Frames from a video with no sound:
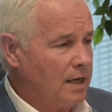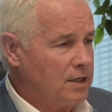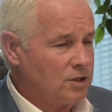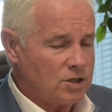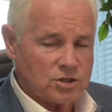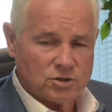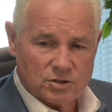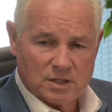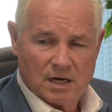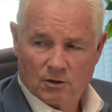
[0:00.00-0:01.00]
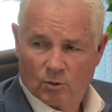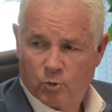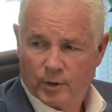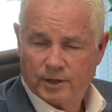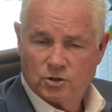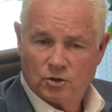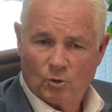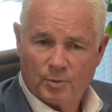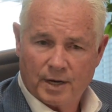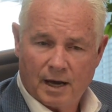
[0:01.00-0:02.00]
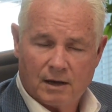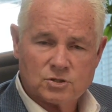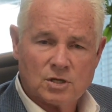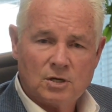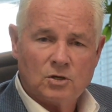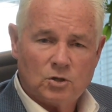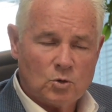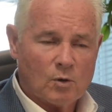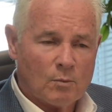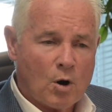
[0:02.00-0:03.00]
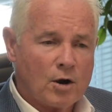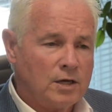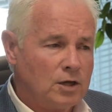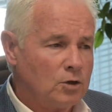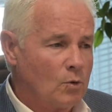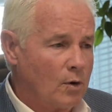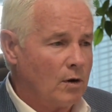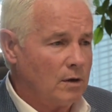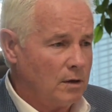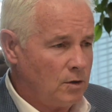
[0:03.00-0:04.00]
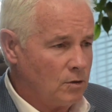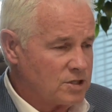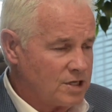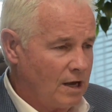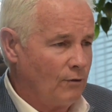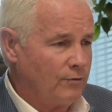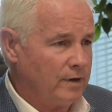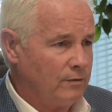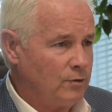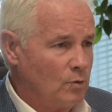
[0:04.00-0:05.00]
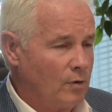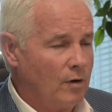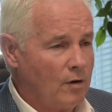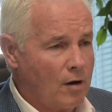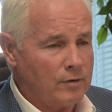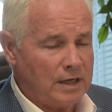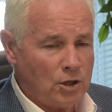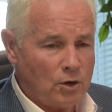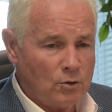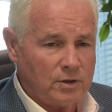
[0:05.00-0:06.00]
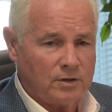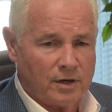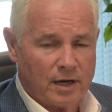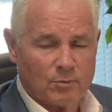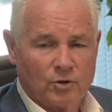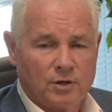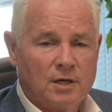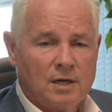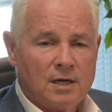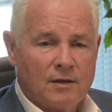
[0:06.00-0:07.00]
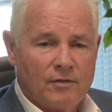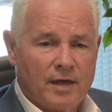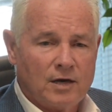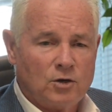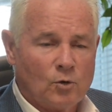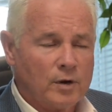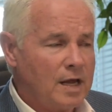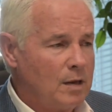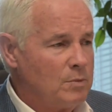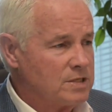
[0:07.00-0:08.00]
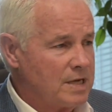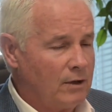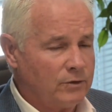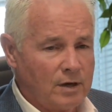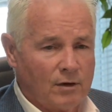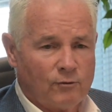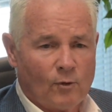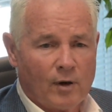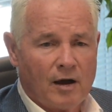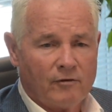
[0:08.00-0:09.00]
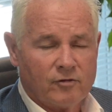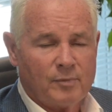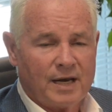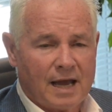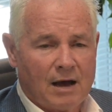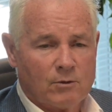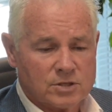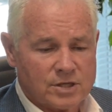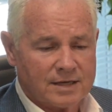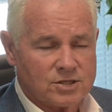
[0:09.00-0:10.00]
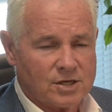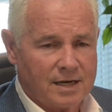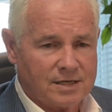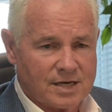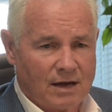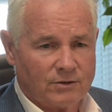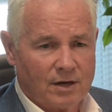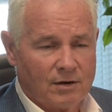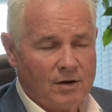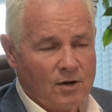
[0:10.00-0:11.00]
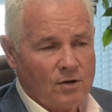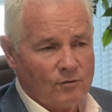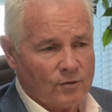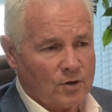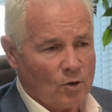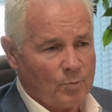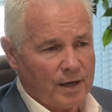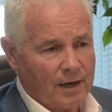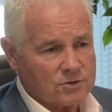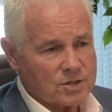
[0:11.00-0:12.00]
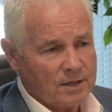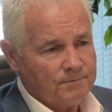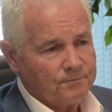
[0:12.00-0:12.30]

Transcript: in addition to the arrow pointing to the open house, you are marketing yourself. And if you're already known in the neighborhood, then your name is out there for however many hours that sign is out there for the open house.